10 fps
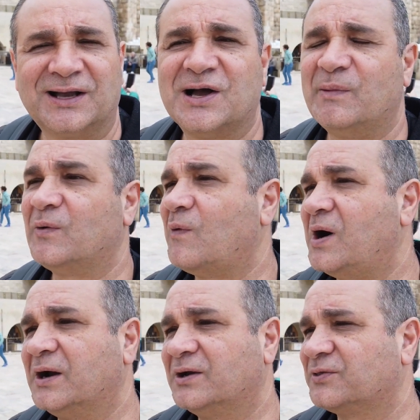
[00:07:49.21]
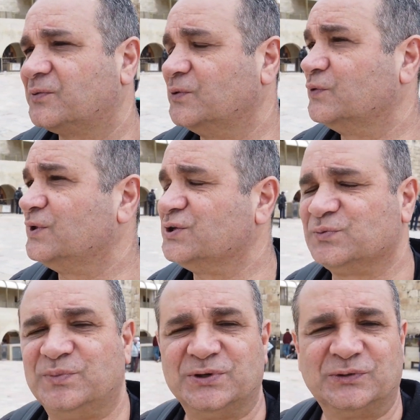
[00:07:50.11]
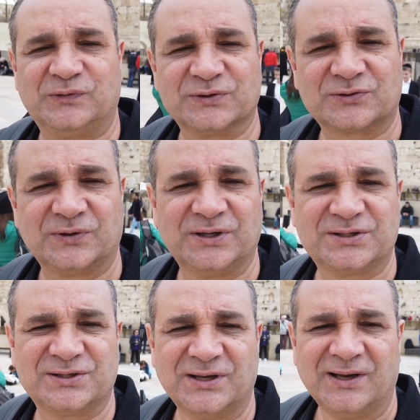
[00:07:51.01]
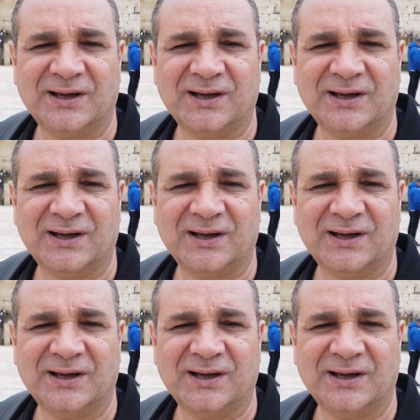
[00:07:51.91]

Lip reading: Come and walk through these beautiful streets.